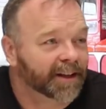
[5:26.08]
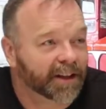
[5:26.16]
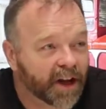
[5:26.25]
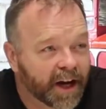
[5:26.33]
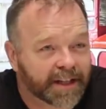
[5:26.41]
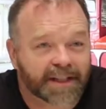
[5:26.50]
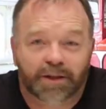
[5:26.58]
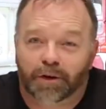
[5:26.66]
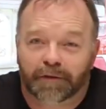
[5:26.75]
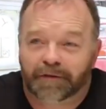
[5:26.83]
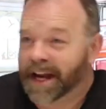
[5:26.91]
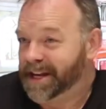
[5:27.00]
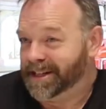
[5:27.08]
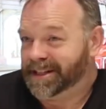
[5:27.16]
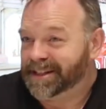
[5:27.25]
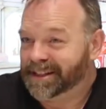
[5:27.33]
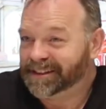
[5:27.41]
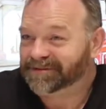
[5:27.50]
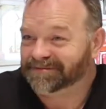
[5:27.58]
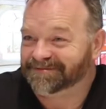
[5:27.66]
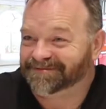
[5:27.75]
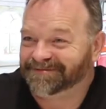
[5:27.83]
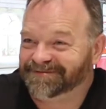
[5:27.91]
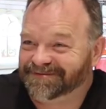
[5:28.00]
Light your face,
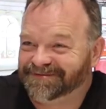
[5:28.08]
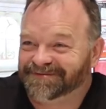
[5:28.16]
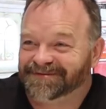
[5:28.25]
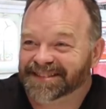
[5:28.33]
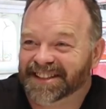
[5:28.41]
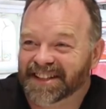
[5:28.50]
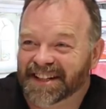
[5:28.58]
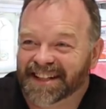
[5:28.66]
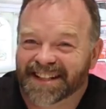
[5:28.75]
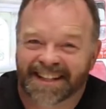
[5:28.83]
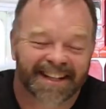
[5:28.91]
right?